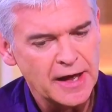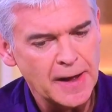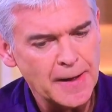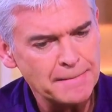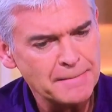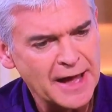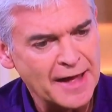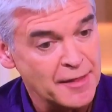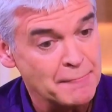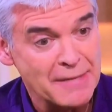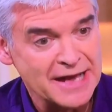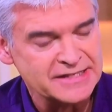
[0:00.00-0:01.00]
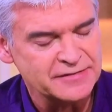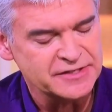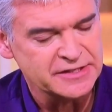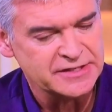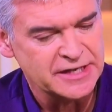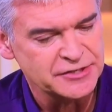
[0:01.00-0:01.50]
and the
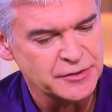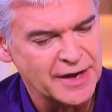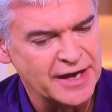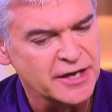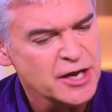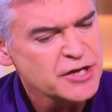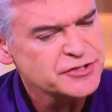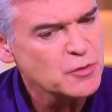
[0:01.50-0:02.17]
massive success you had.